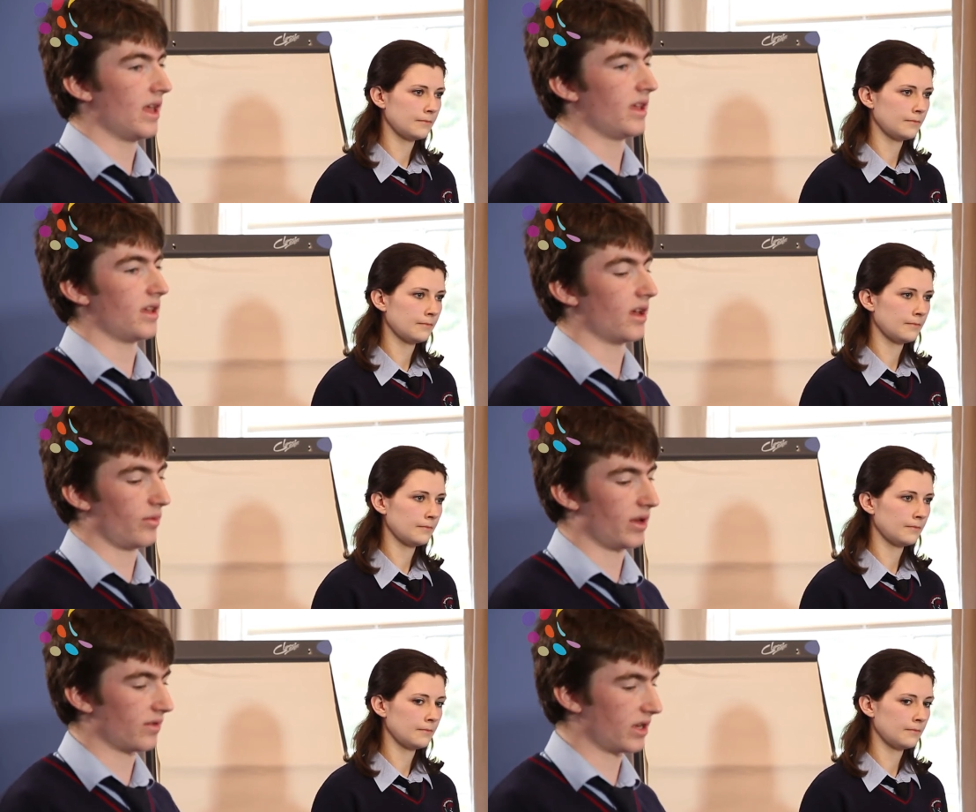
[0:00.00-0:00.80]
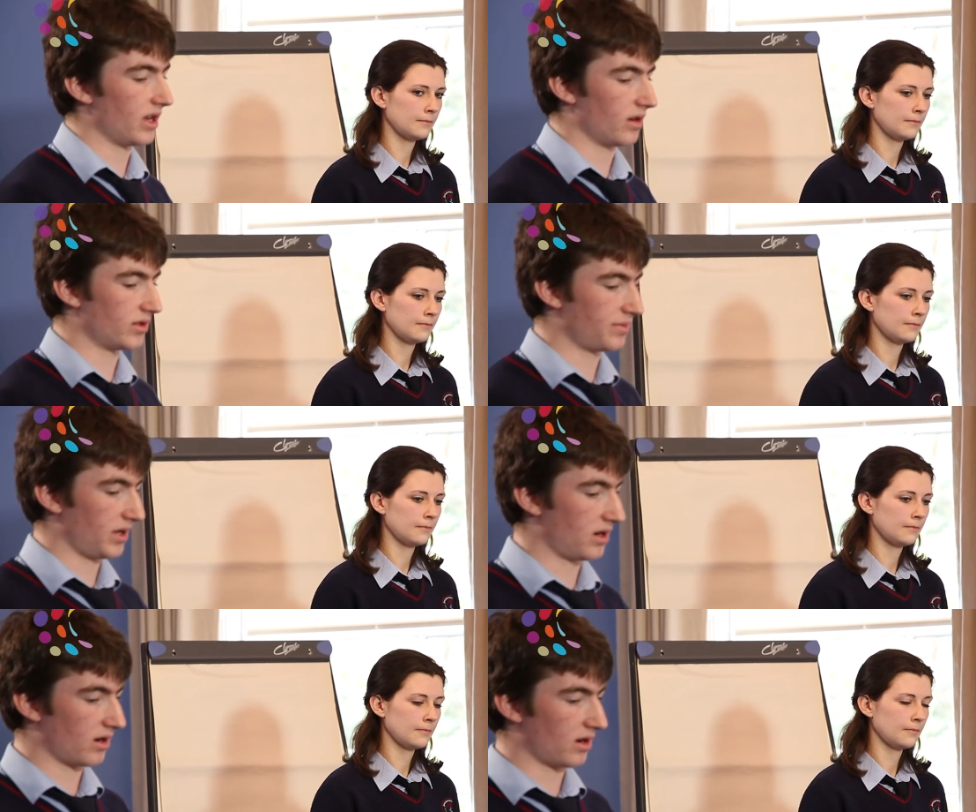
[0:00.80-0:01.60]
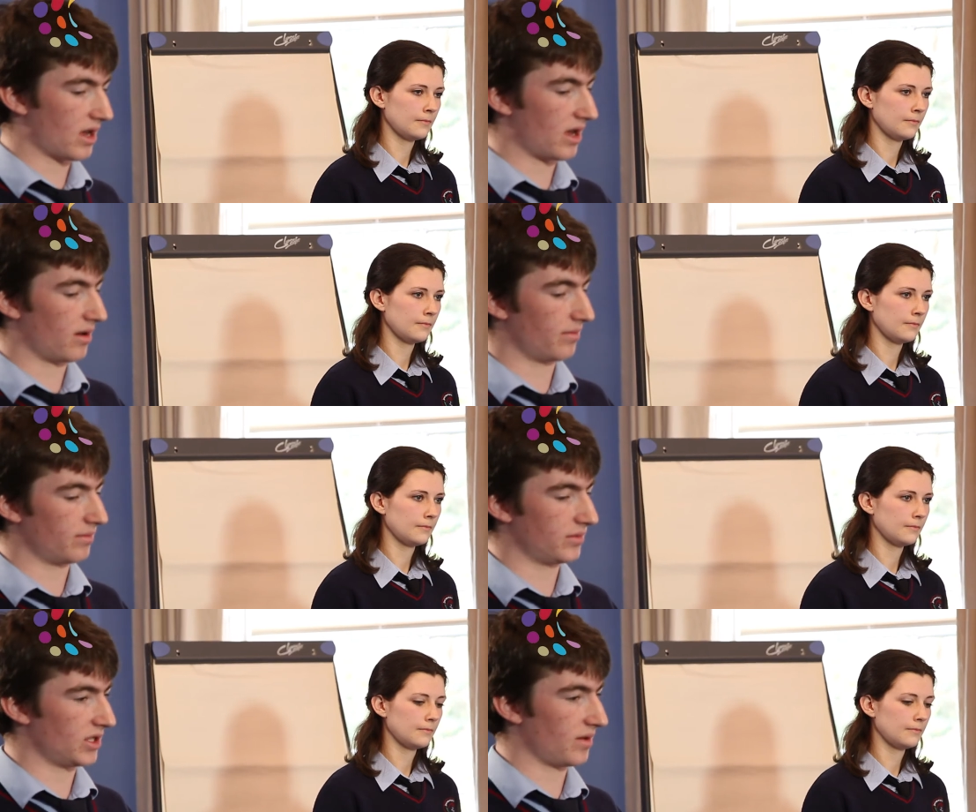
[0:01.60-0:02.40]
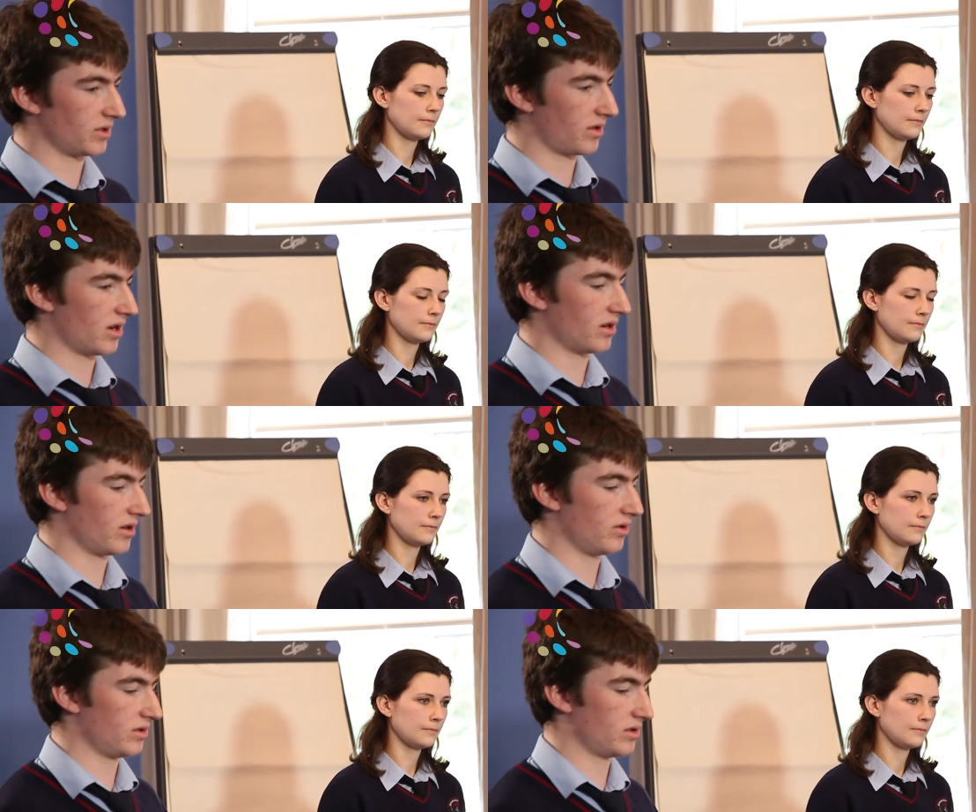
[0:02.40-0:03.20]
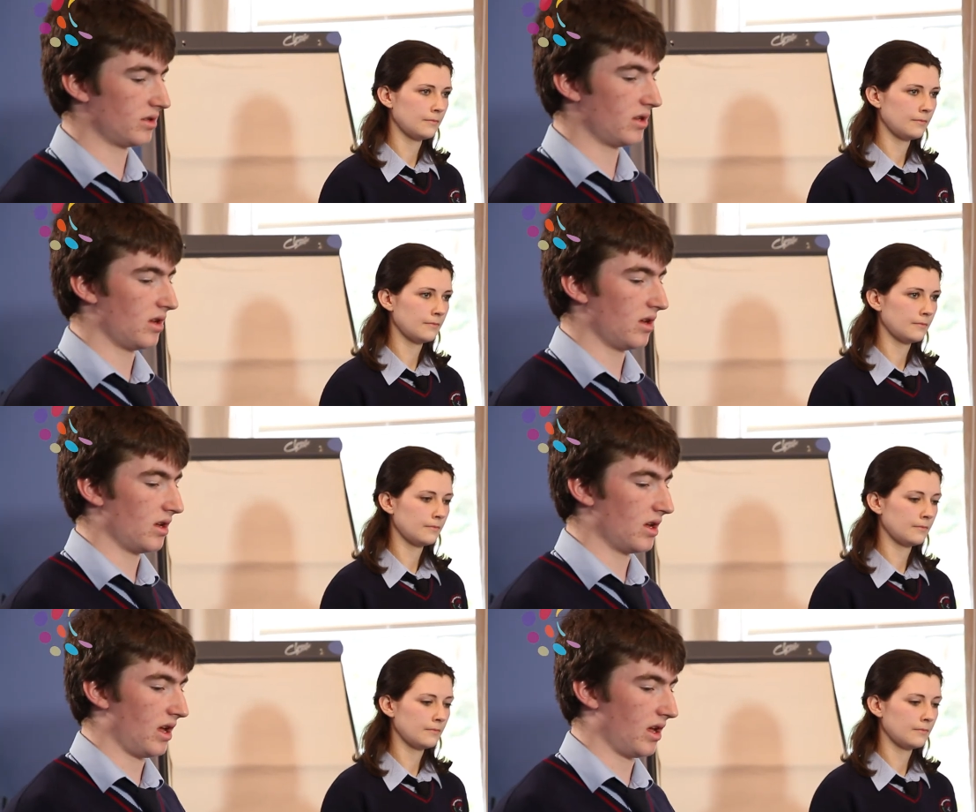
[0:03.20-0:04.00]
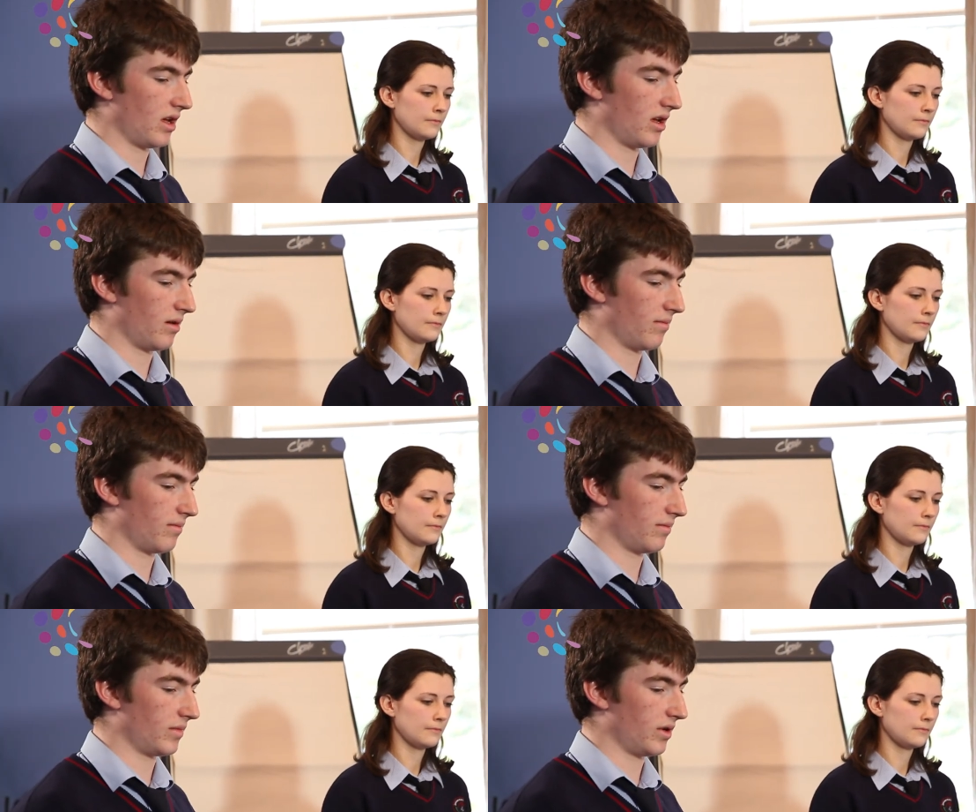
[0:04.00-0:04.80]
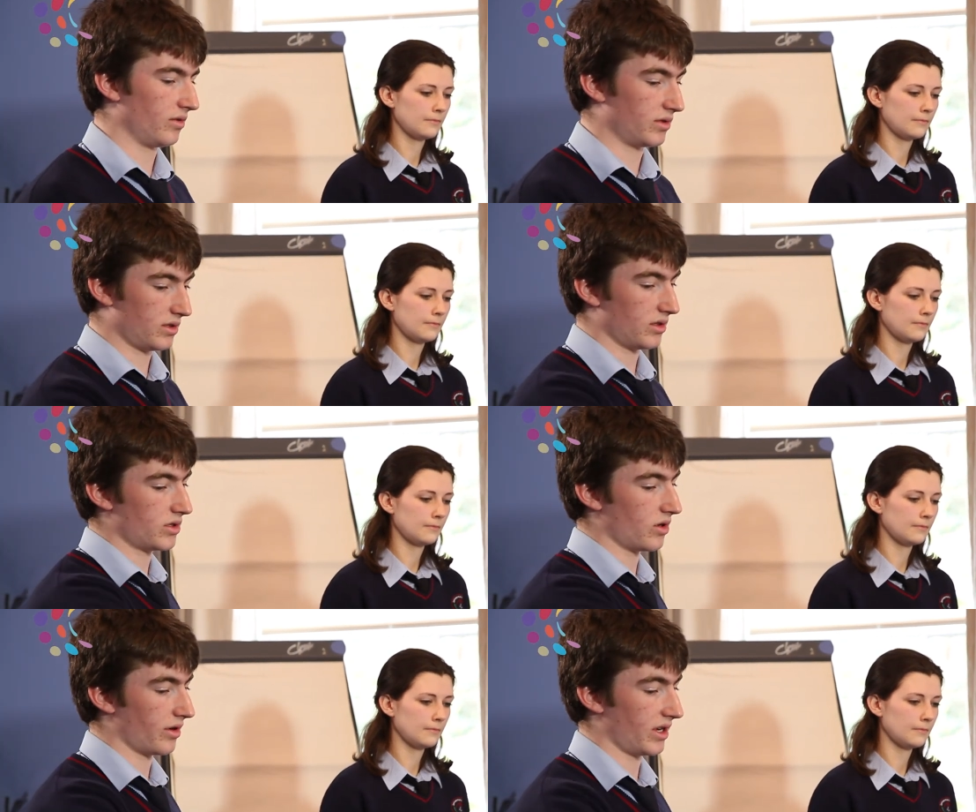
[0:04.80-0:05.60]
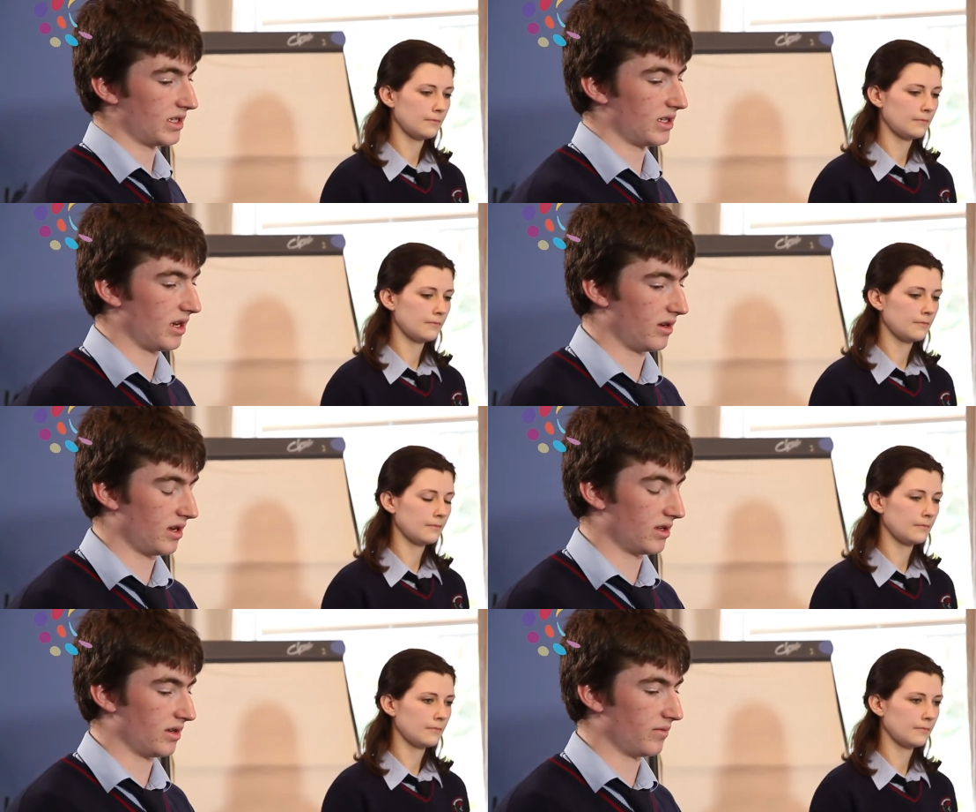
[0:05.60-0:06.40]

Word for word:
Speaker 1: Yeah, and we have a keynote speaker, um, James O'Connor, who's um, whose story is in, is in